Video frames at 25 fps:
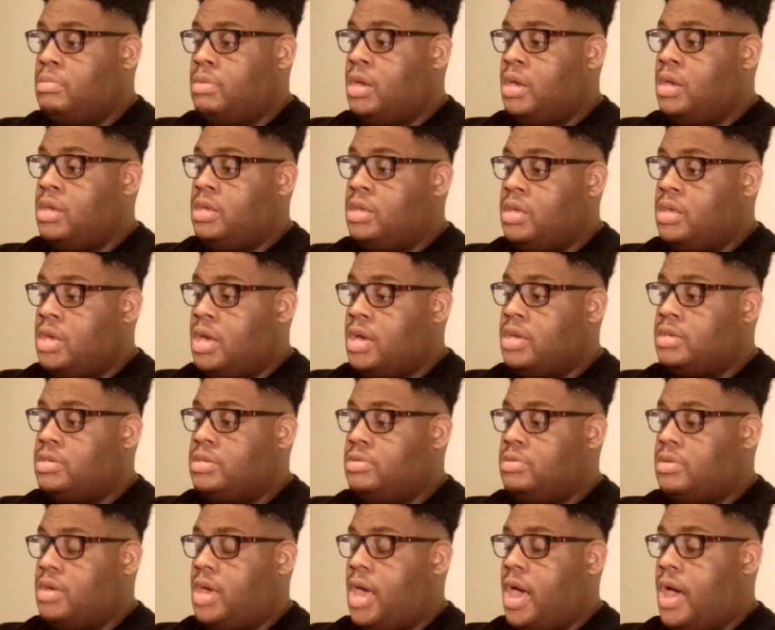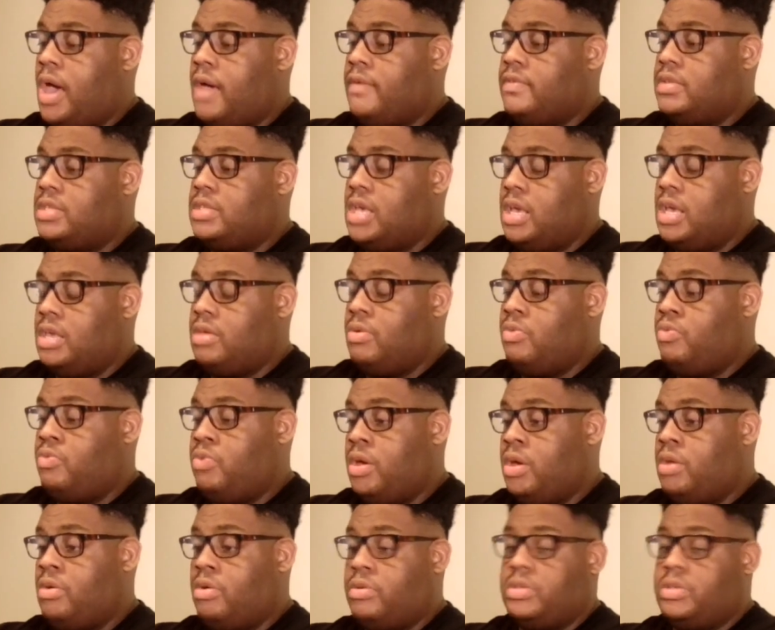And yes, you can have take a
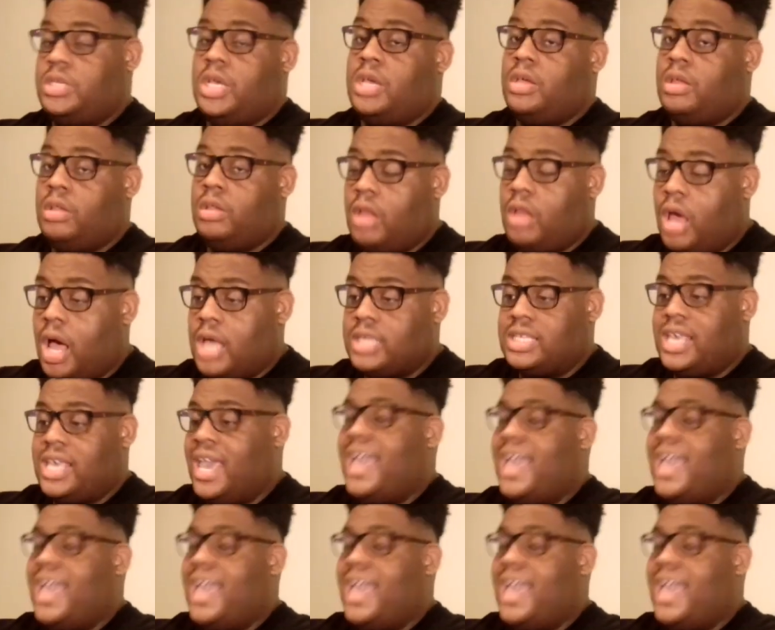win or take a loss.